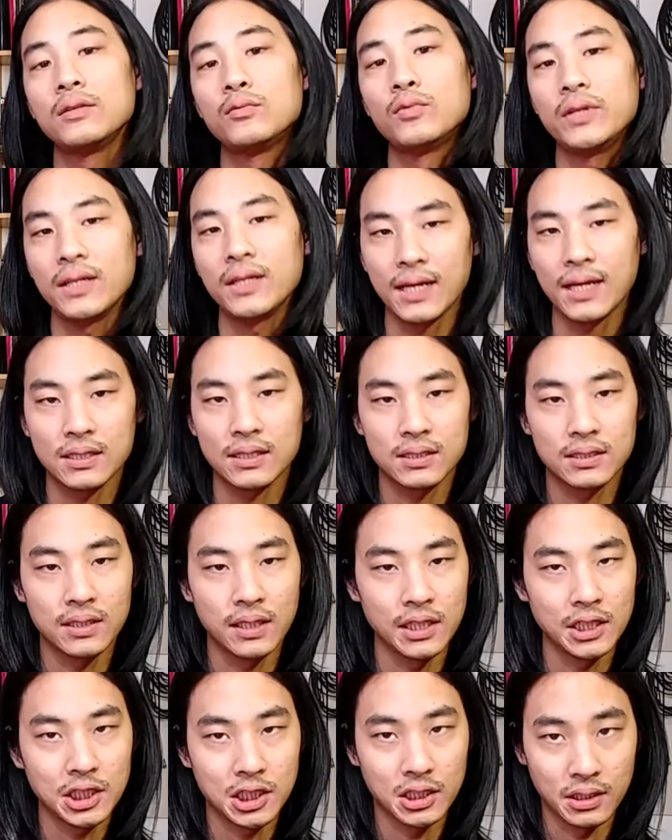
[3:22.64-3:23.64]

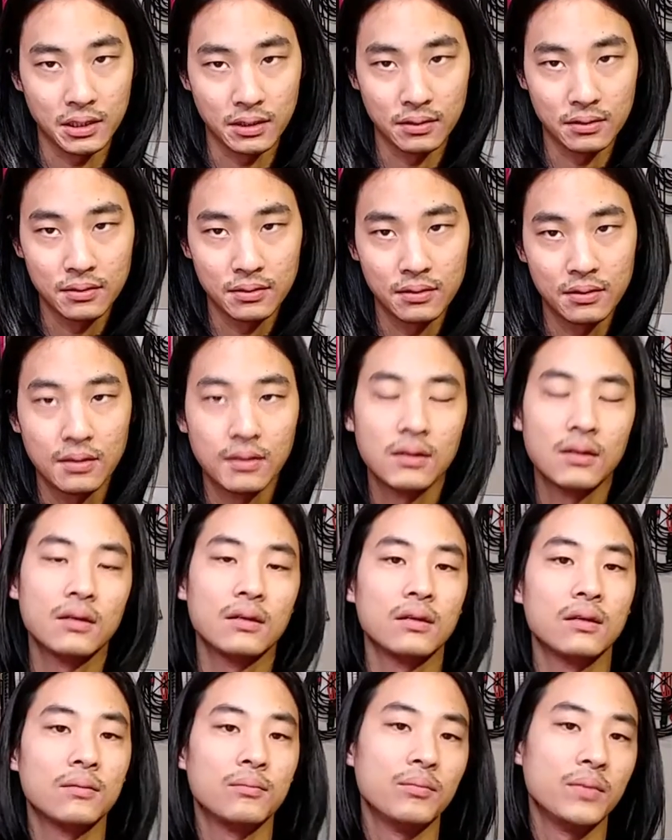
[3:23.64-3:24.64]
relaxation
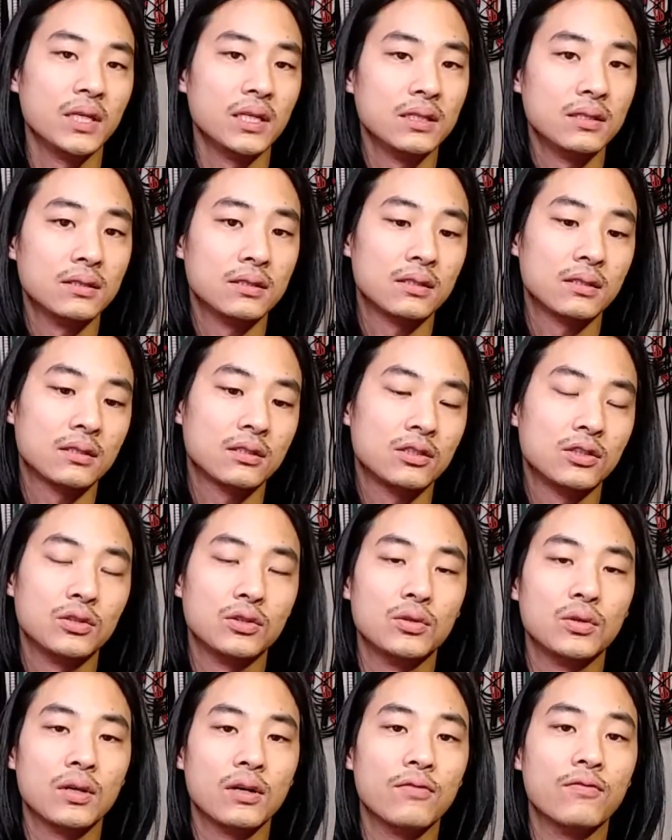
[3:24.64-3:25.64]
means
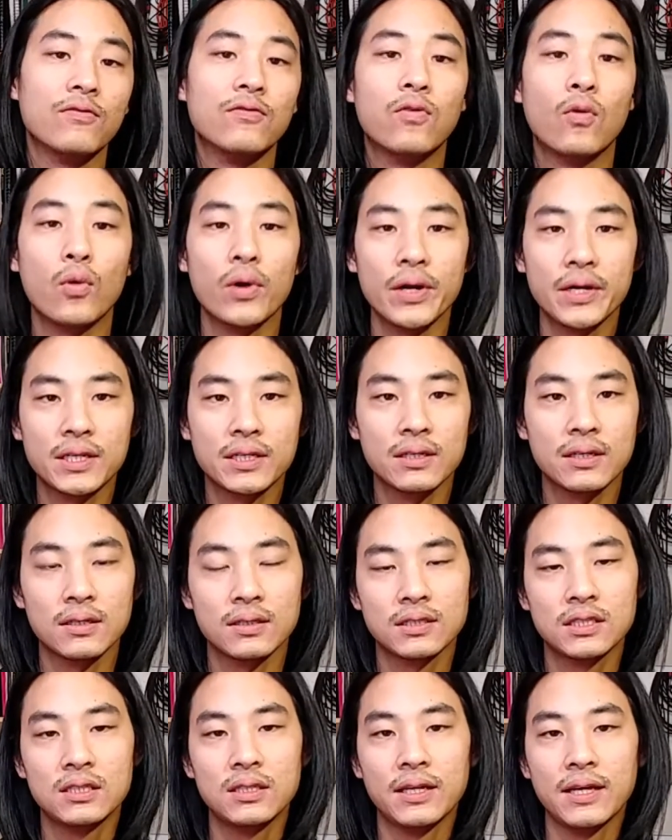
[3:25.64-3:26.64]
to avoid
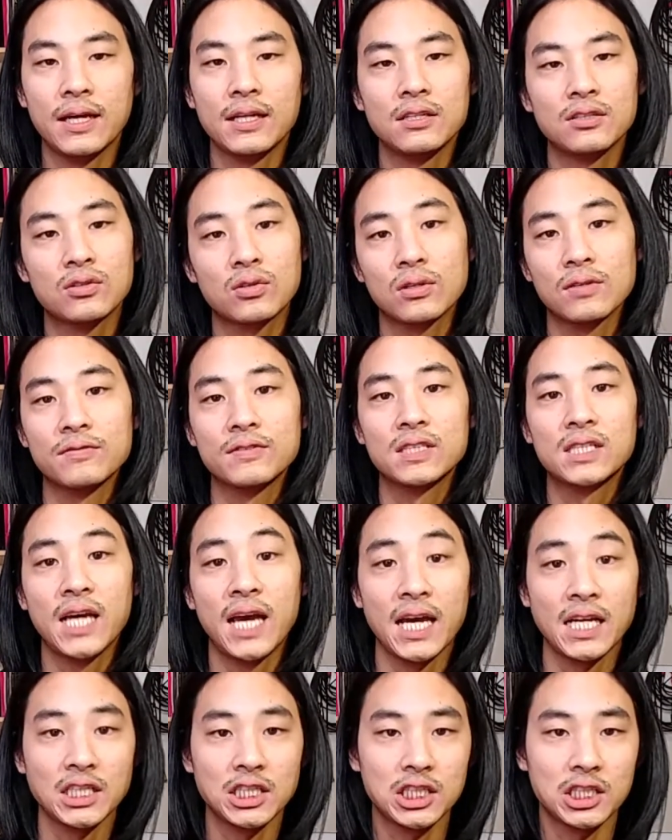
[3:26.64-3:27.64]
any sort of
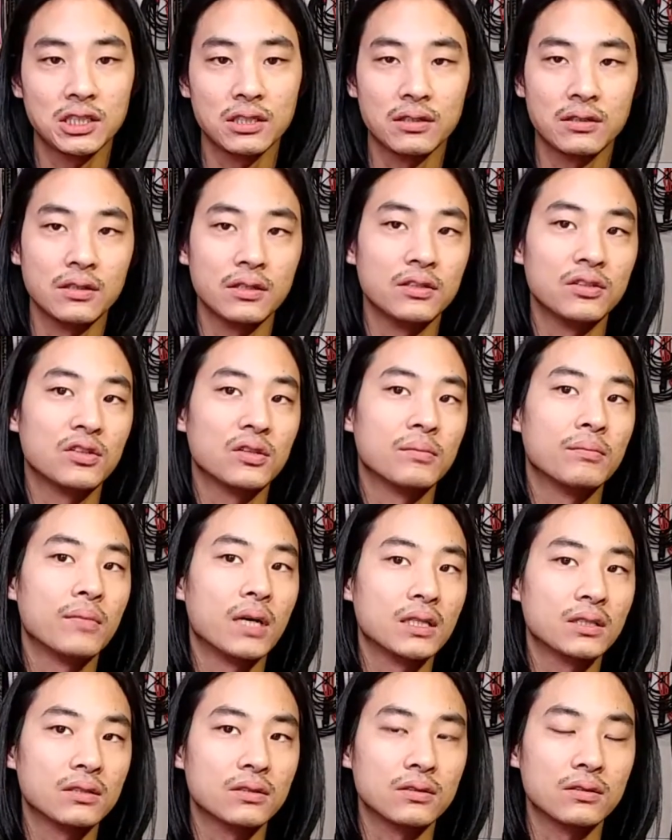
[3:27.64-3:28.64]
tension in your
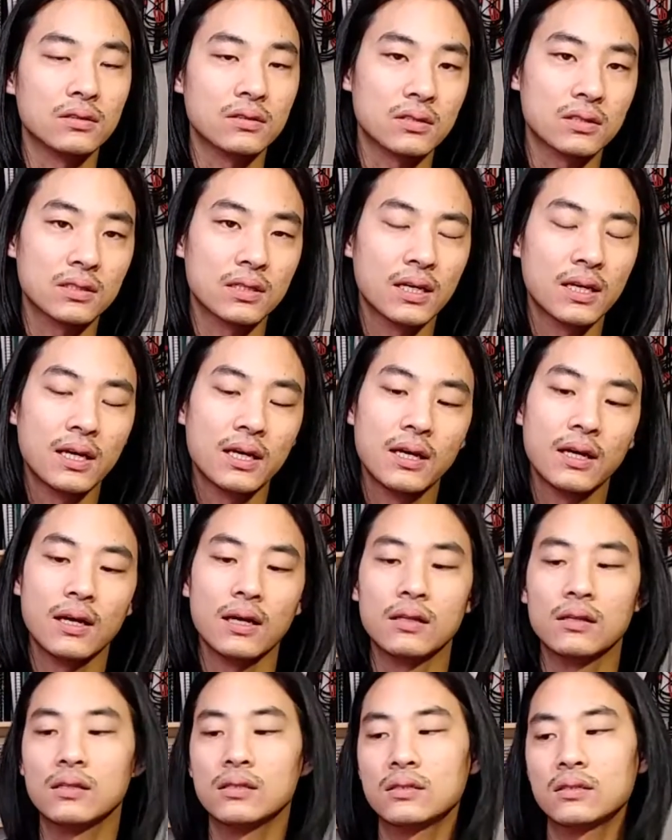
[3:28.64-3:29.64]
muscles.
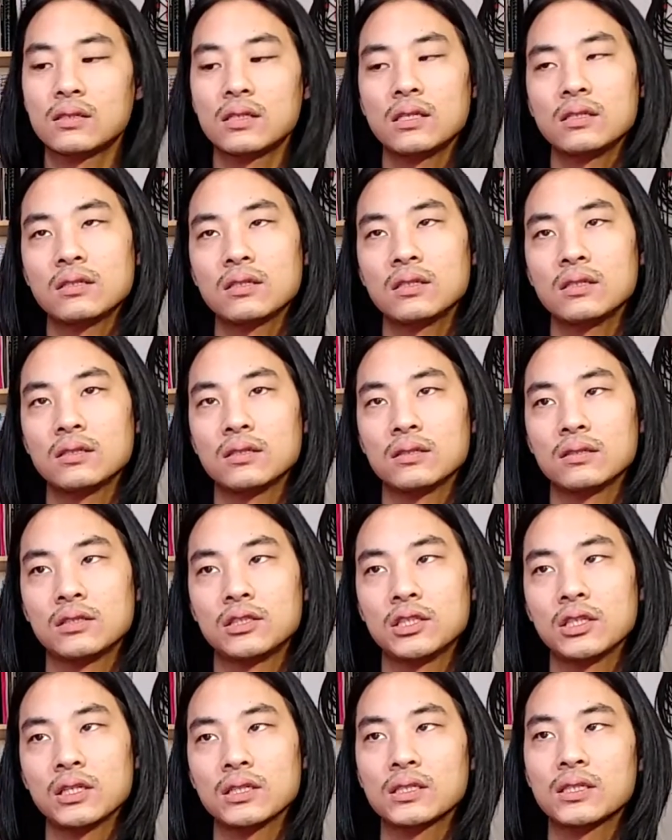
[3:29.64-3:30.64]
And this doesn't
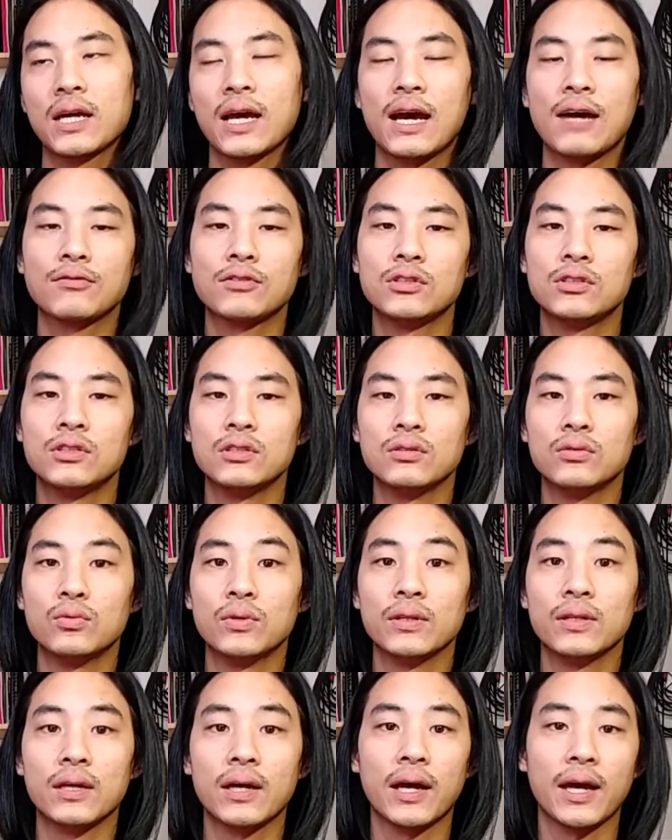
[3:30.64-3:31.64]
just have to do
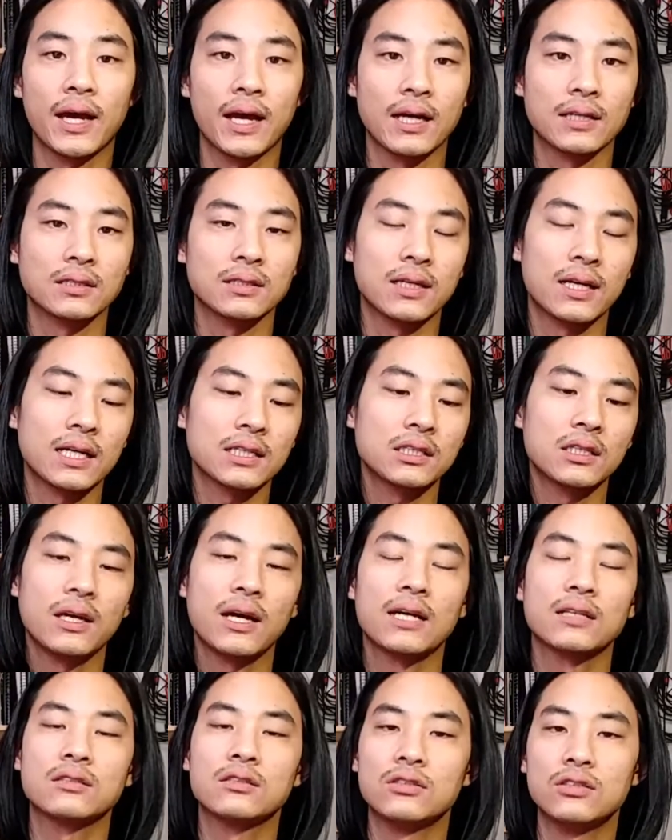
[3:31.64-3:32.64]
with the hands, it actually
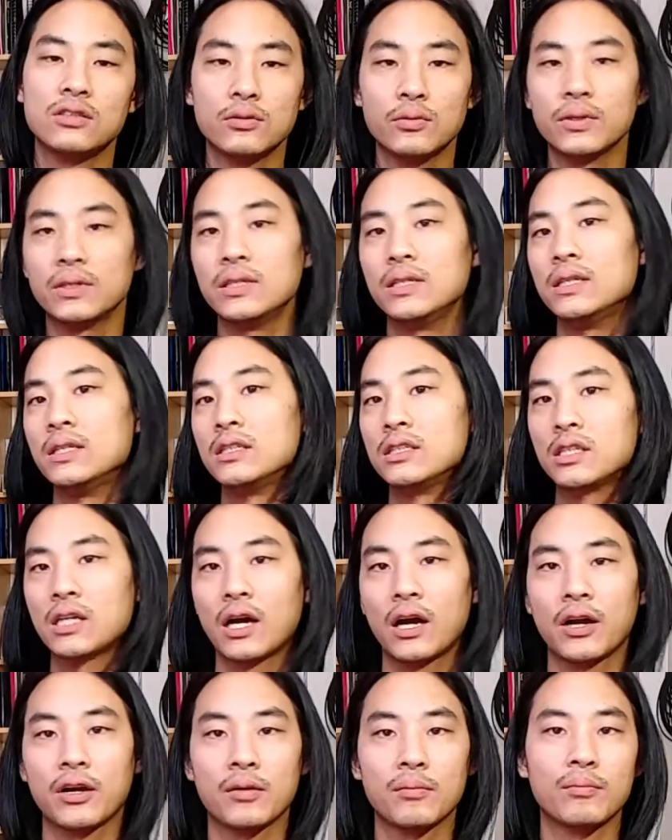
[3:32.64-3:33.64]
has to do with the
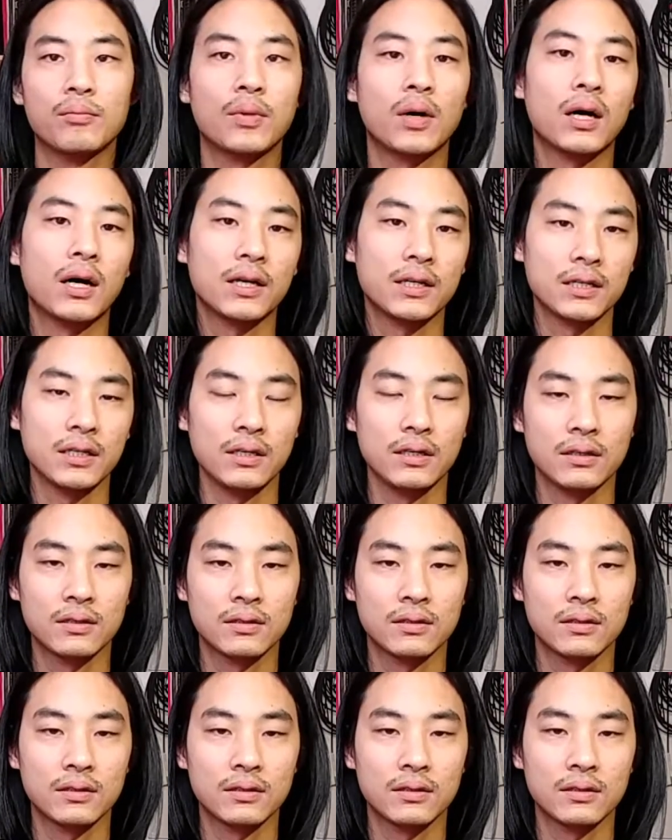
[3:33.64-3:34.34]
entire body.